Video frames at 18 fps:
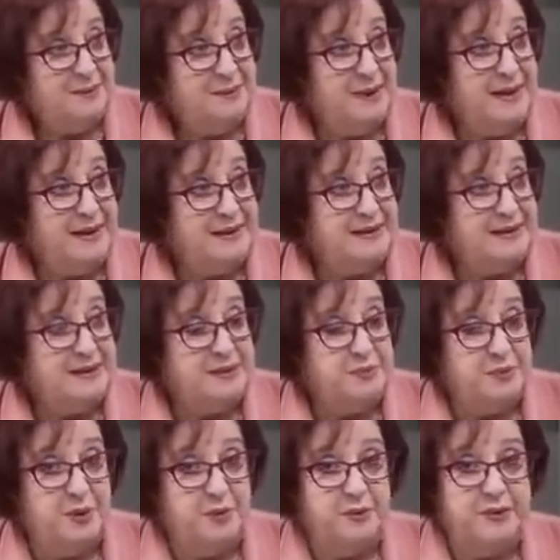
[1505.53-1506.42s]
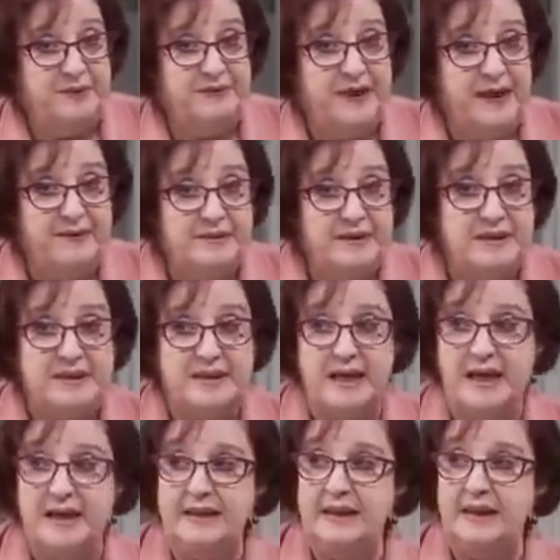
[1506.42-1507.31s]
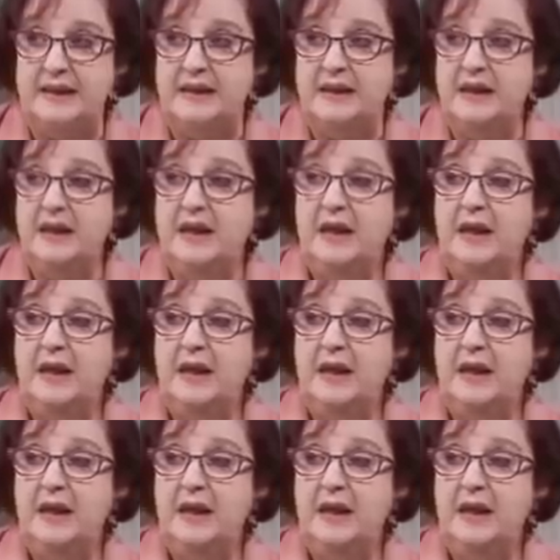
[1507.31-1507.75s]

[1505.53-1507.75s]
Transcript: Patterson's the problem. We've never said that